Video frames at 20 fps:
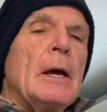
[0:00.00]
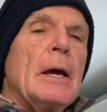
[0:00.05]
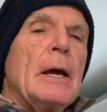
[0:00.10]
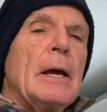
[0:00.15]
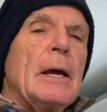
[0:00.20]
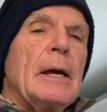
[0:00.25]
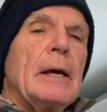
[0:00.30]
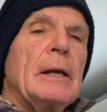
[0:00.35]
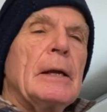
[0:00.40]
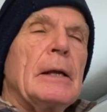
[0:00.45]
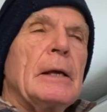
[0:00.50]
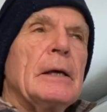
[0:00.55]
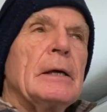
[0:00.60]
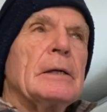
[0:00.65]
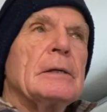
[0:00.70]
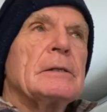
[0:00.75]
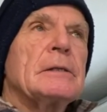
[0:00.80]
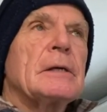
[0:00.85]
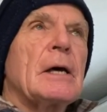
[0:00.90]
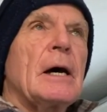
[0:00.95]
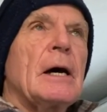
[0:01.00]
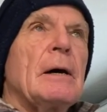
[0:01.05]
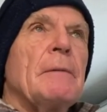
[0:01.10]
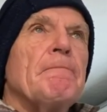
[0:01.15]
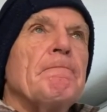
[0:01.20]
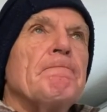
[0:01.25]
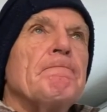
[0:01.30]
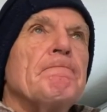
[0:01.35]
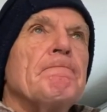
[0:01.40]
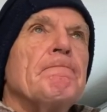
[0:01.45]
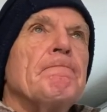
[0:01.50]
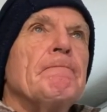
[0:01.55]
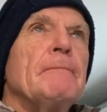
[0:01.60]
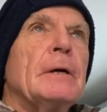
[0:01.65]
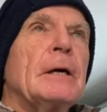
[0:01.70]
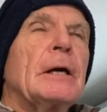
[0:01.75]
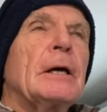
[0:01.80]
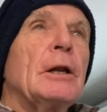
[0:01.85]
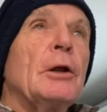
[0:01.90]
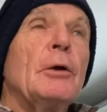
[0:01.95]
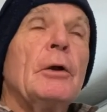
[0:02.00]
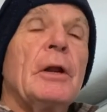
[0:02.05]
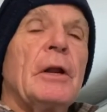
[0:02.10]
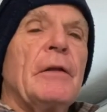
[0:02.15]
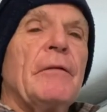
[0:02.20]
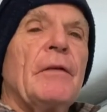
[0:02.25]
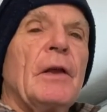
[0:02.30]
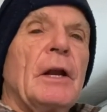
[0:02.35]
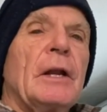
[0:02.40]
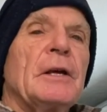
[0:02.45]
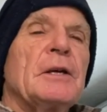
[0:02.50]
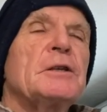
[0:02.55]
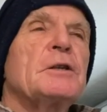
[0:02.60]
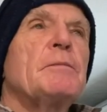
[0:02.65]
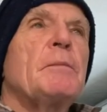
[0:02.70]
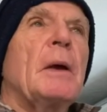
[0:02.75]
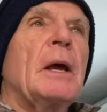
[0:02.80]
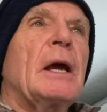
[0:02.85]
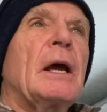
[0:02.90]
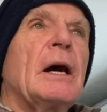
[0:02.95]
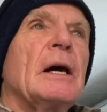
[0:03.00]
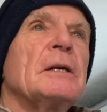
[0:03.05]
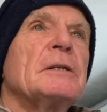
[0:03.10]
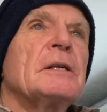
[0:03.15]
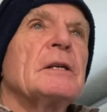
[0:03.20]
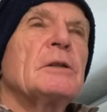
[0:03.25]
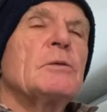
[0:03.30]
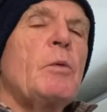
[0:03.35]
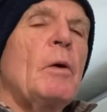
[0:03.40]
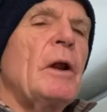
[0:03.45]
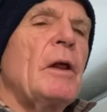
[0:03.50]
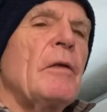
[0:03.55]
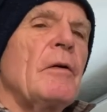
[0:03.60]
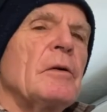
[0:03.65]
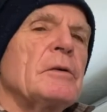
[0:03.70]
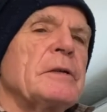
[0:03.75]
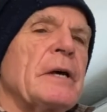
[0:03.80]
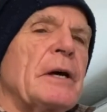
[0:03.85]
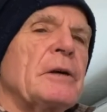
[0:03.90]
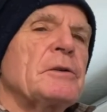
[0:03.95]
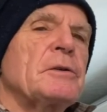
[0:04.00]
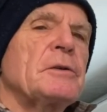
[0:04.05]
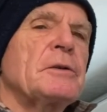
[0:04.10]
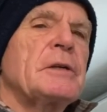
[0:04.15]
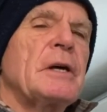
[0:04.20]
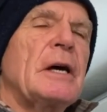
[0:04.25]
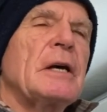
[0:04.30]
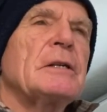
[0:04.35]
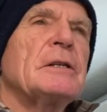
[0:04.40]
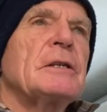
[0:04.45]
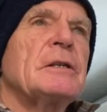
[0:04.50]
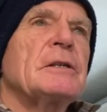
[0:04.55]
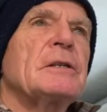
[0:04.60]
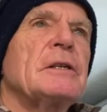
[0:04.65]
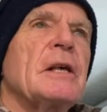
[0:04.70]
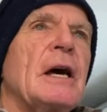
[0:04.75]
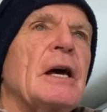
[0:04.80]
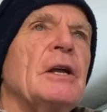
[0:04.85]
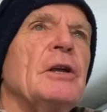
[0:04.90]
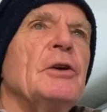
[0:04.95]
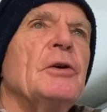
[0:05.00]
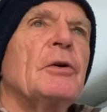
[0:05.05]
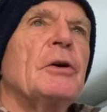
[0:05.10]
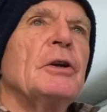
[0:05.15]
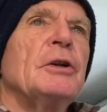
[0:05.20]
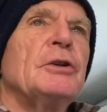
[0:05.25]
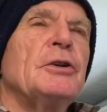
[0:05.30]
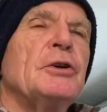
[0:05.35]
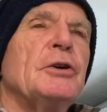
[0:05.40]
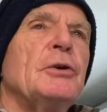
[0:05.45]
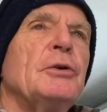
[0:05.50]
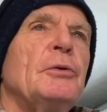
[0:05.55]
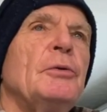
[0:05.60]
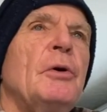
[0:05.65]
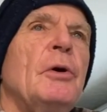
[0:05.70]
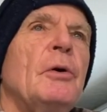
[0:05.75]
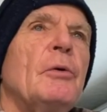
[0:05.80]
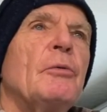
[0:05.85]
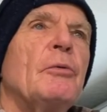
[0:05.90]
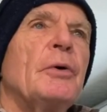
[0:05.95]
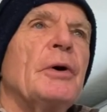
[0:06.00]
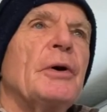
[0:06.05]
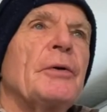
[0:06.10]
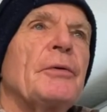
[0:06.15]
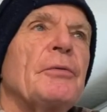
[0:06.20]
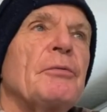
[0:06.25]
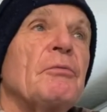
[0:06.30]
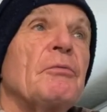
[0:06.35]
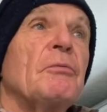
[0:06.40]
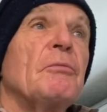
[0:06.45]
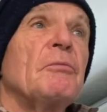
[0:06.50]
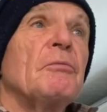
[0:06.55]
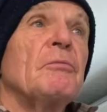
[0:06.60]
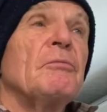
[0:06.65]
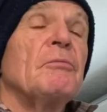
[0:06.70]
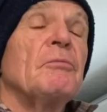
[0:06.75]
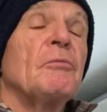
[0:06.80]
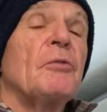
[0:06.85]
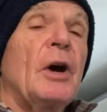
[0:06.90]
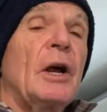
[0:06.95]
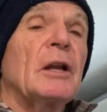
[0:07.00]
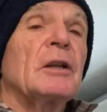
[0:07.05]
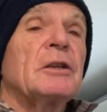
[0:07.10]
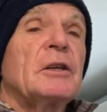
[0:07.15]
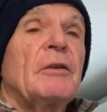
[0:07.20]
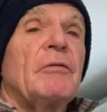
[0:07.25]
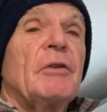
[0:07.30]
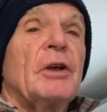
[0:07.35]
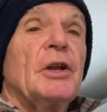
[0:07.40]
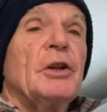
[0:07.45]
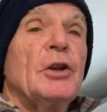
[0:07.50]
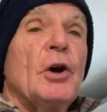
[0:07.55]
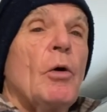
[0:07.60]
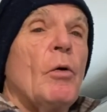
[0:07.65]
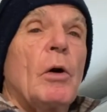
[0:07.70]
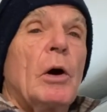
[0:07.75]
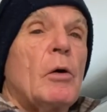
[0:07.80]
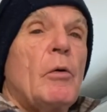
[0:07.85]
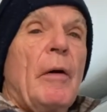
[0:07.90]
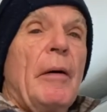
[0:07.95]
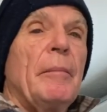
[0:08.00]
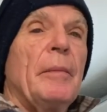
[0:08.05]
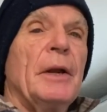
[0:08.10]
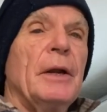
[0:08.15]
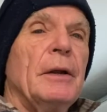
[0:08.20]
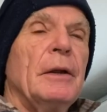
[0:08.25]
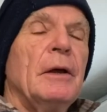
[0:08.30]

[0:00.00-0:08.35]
It is included in the list because it's one of those exercises that you can do with relatively no equipment.